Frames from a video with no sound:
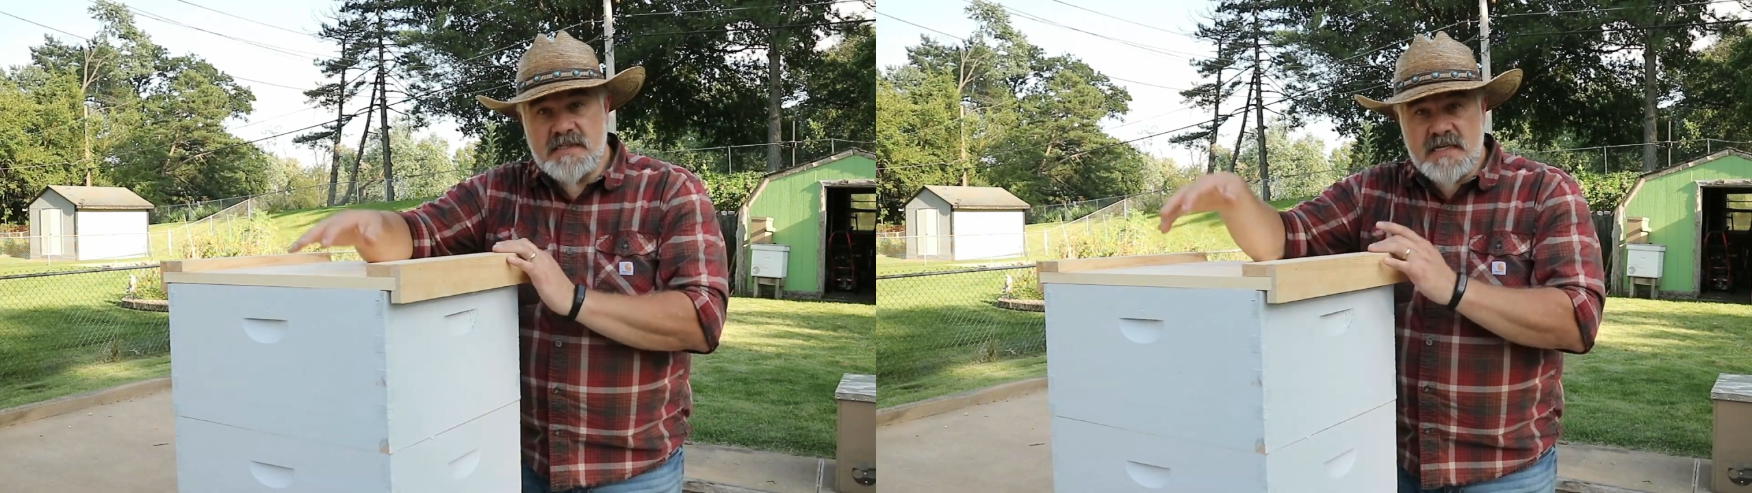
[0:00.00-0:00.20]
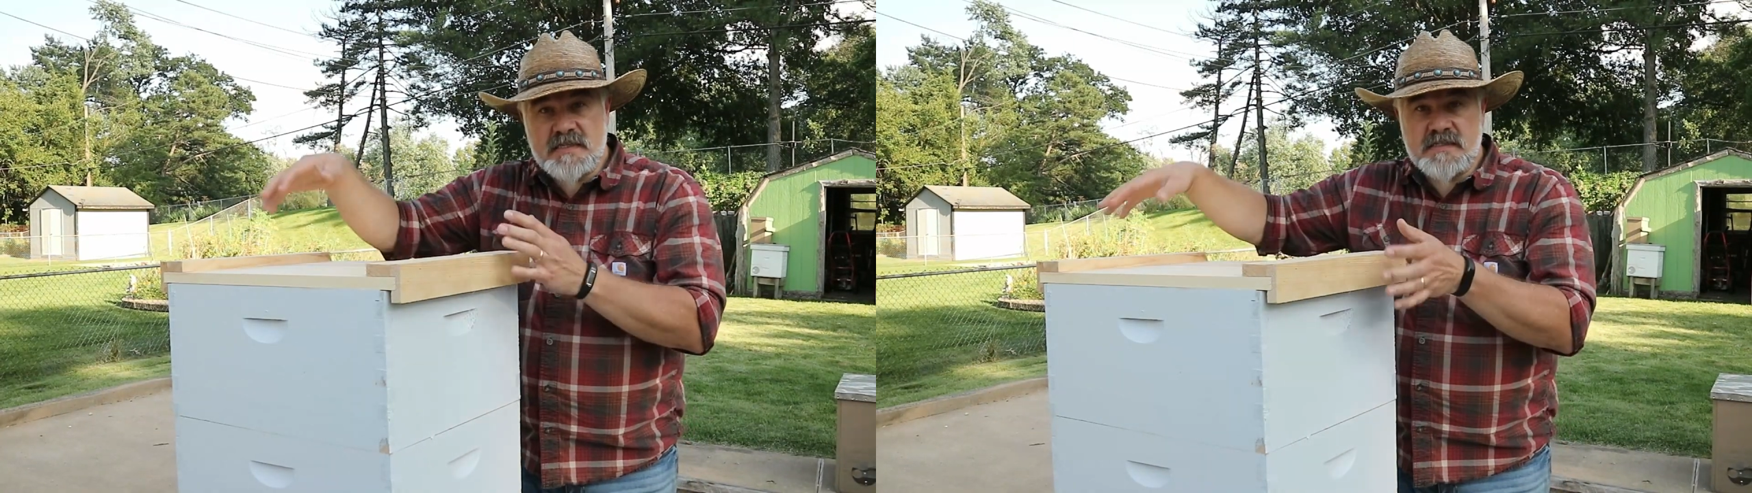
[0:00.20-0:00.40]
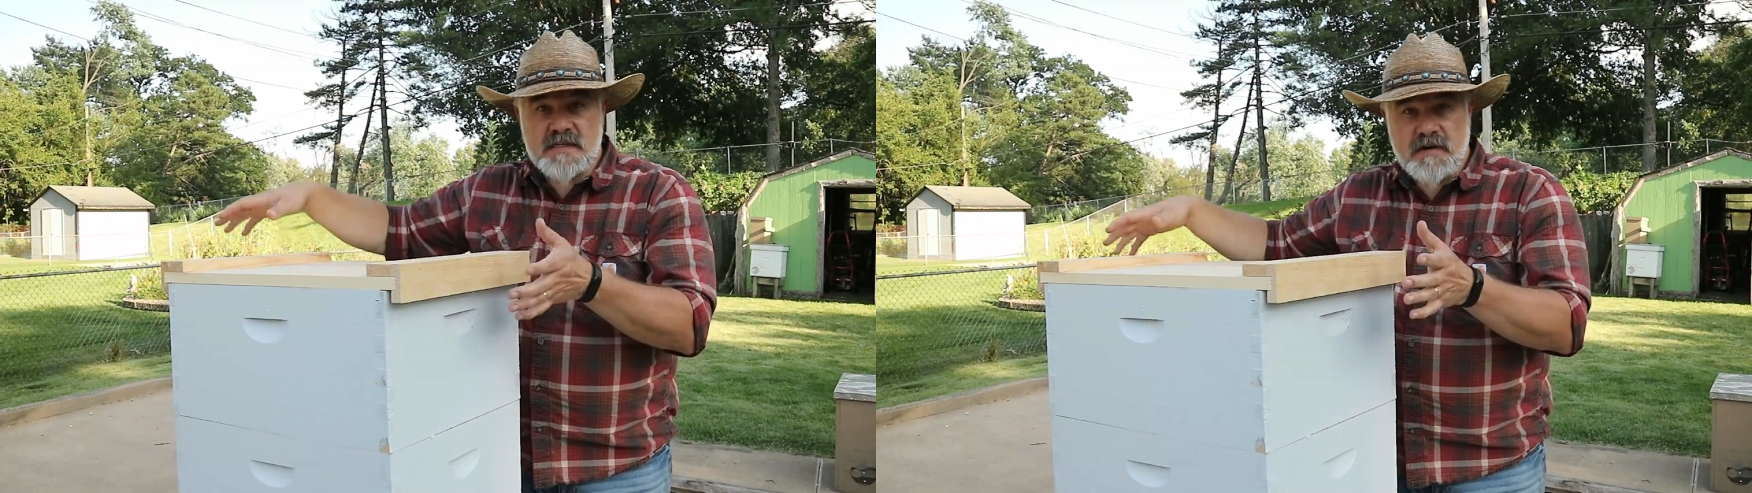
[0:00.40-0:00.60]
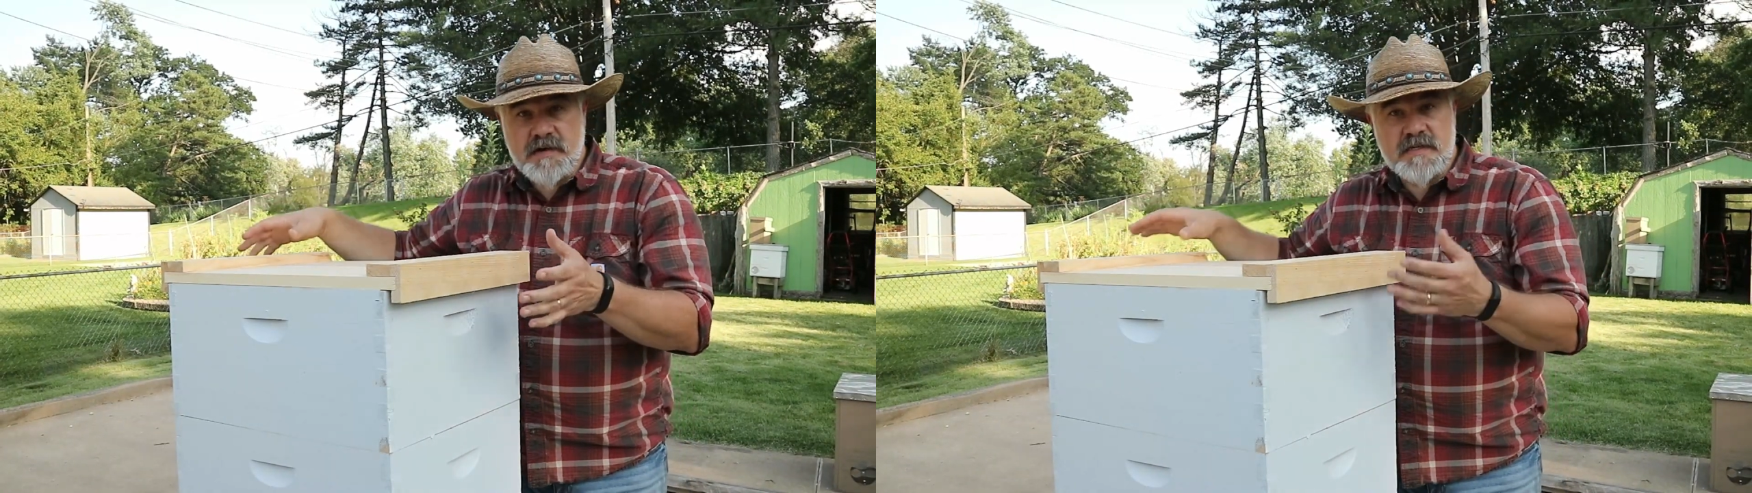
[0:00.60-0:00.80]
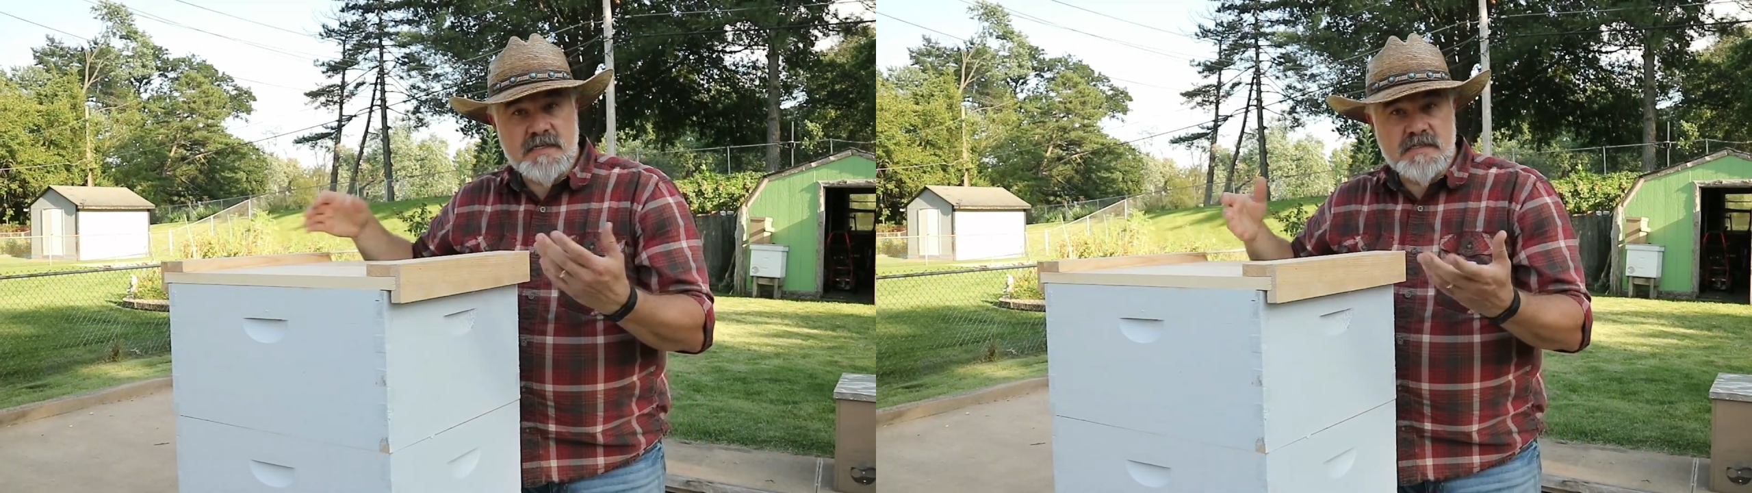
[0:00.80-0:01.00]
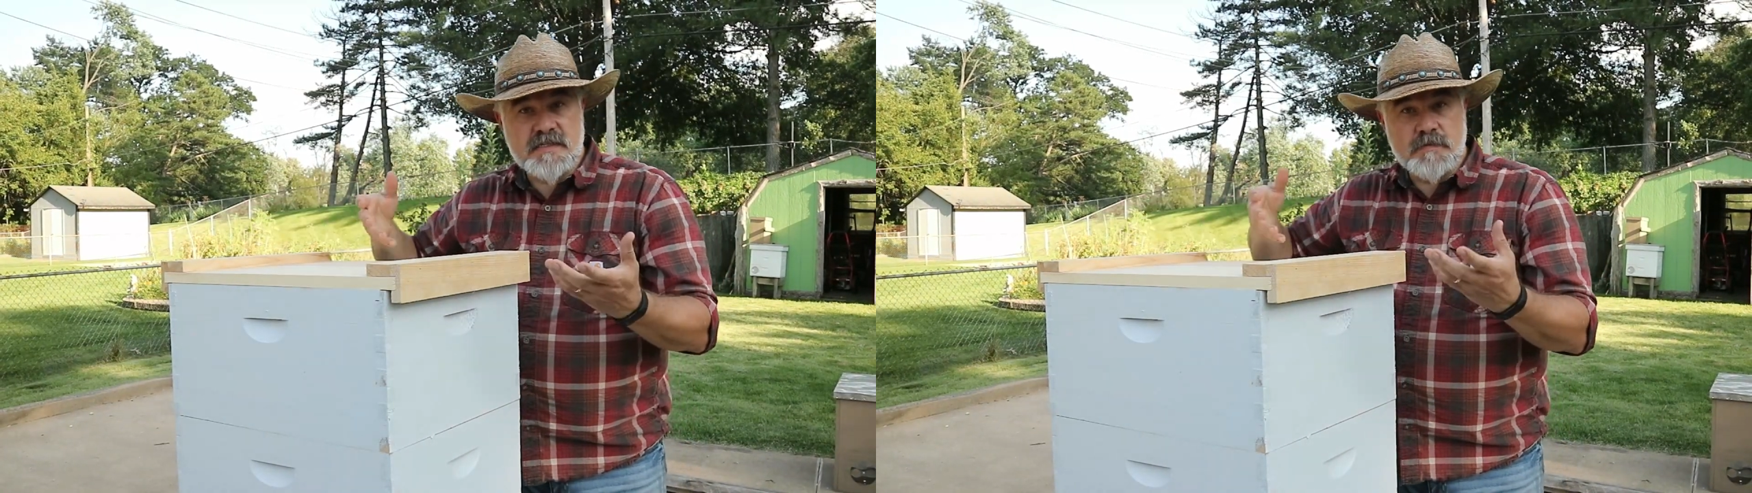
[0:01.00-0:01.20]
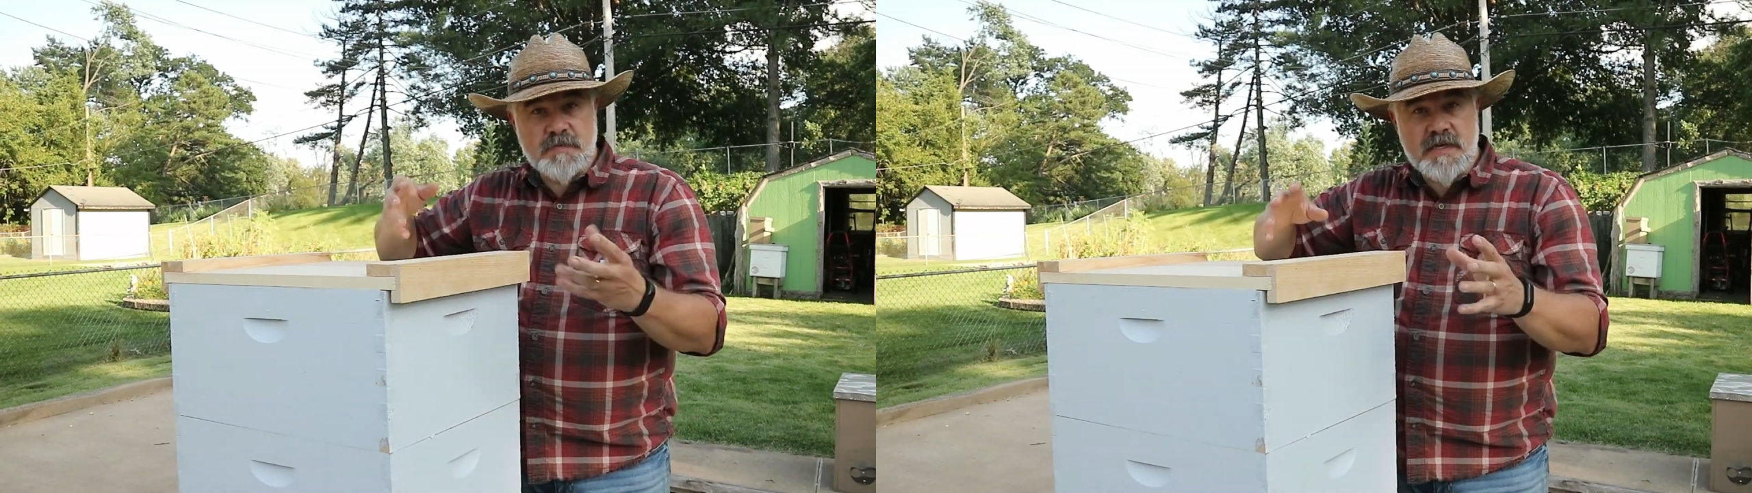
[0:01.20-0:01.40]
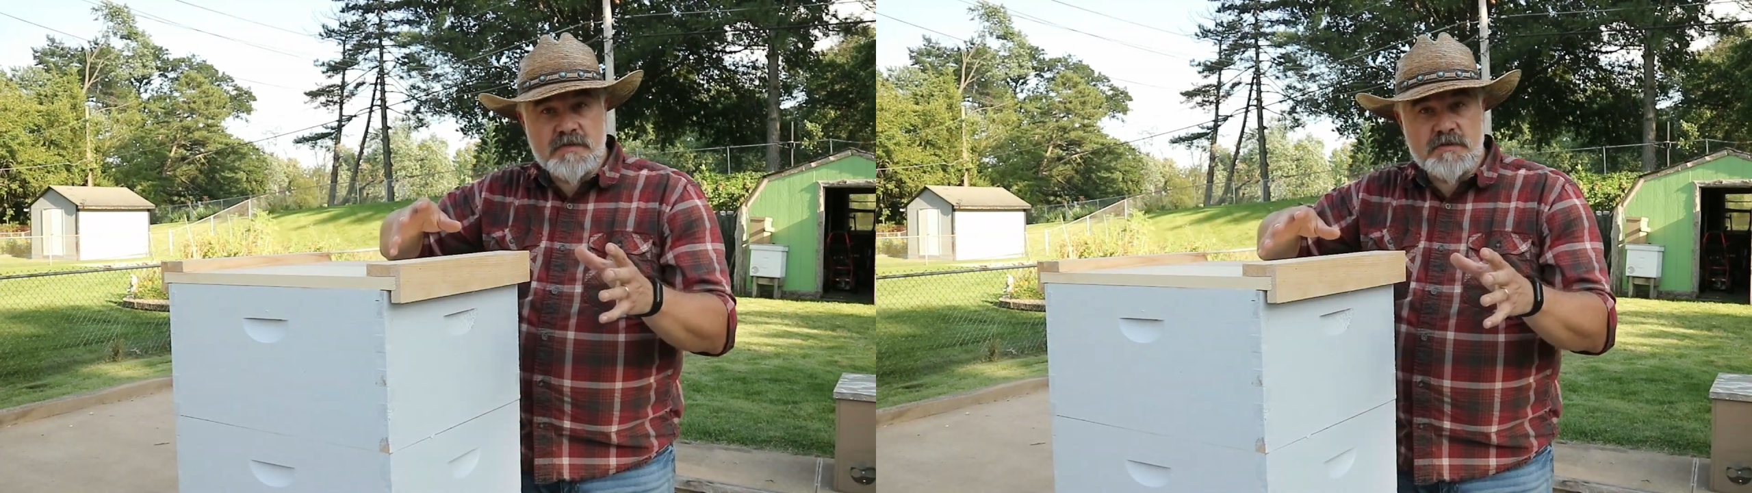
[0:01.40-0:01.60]
necessary since the
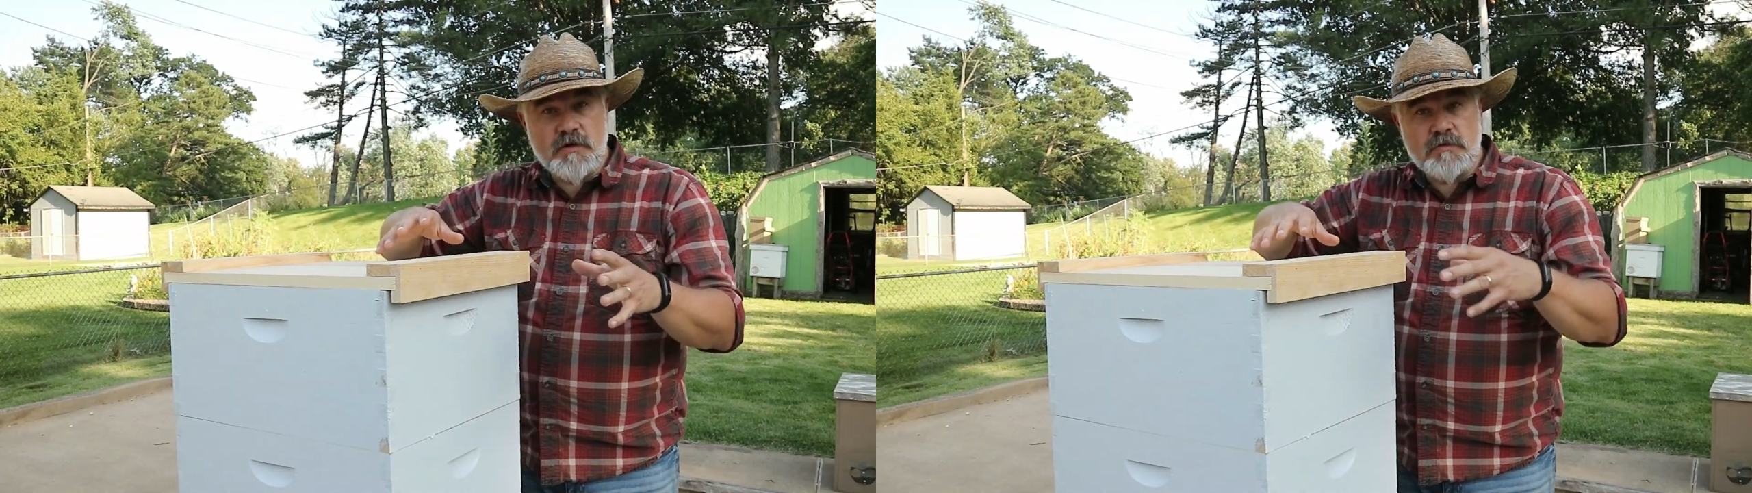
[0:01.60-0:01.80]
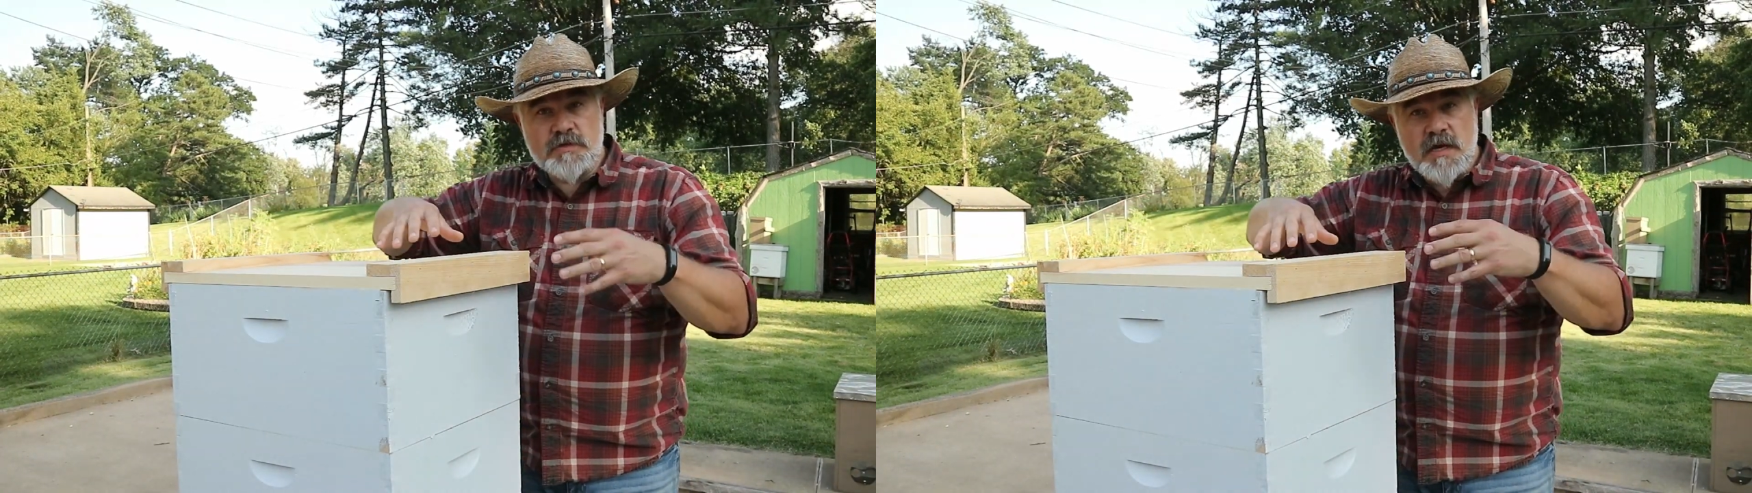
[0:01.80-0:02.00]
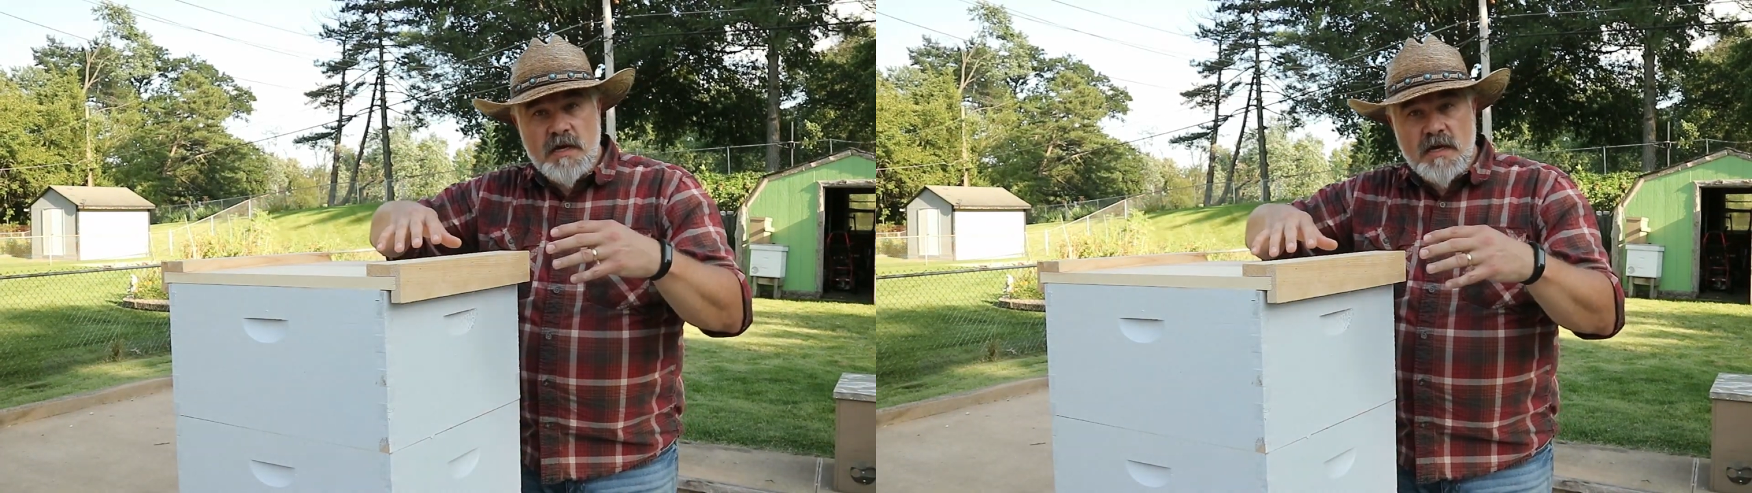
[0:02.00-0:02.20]
bees don't